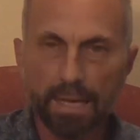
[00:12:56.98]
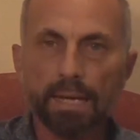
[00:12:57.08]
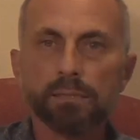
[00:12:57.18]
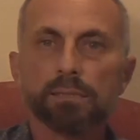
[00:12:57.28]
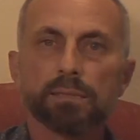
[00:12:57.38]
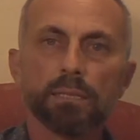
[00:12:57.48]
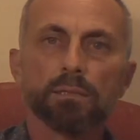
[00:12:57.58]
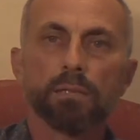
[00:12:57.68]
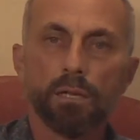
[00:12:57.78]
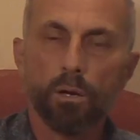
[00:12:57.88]
And
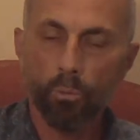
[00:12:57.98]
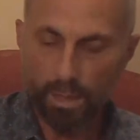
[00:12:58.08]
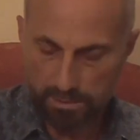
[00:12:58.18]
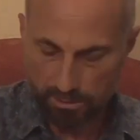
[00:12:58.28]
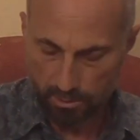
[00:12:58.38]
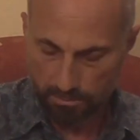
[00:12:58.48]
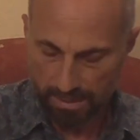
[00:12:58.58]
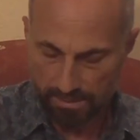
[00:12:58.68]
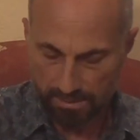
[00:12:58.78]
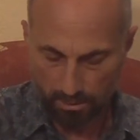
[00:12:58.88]
still, Western
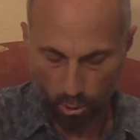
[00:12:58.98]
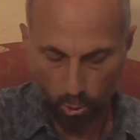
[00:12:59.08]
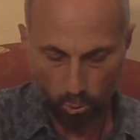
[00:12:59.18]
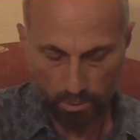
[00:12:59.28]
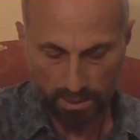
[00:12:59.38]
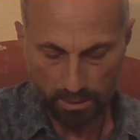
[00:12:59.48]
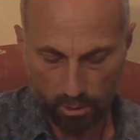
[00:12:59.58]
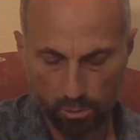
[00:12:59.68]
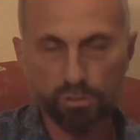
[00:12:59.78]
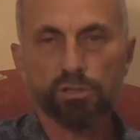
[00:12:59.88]
medicine only
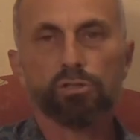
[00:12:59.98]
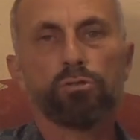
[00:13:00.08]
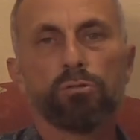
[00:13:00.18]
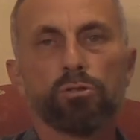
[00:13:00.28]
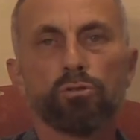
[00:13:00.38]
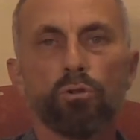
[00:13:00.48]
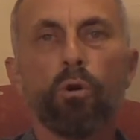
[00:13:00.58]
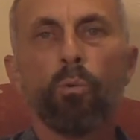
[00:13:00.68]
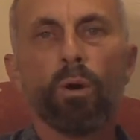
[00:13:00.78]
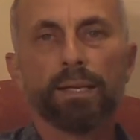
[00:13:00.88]
knows to do
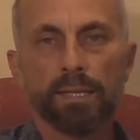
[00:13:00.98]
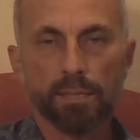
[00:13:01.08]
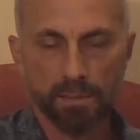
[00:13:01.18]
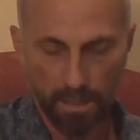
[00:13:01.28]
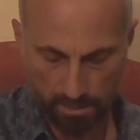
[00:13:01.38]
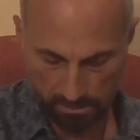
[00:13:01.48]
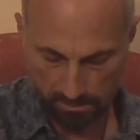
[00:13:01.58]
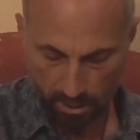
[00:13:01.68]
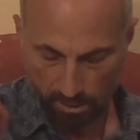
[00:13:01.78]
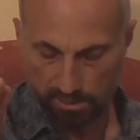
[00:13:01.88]
what it
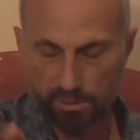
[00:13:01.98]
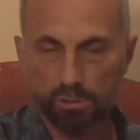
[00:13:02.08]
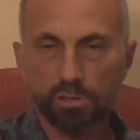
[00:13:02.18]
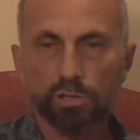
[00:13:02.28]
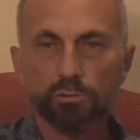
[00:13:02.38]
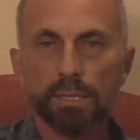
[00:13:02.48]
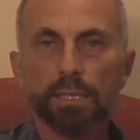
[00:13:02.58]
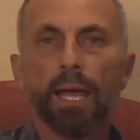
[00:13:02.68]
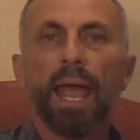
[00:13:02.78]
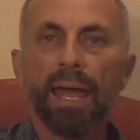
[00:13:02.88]
does:
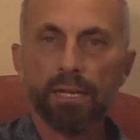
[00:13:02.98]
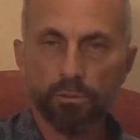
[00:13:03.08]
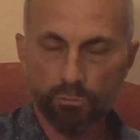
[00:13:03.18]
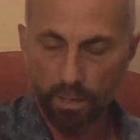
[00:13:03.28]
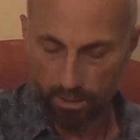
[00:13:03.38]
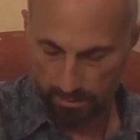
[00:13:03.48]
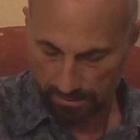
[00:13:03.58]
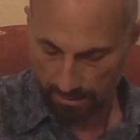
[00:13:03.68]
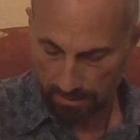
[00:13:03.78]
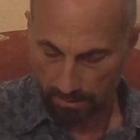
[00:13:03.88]
surgery and
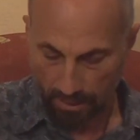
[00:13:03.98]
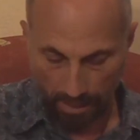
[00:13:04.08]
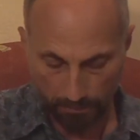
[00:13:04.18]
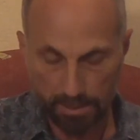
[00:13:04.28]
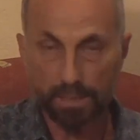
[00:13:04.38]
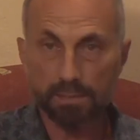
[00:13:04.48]
drugs. And I'm going to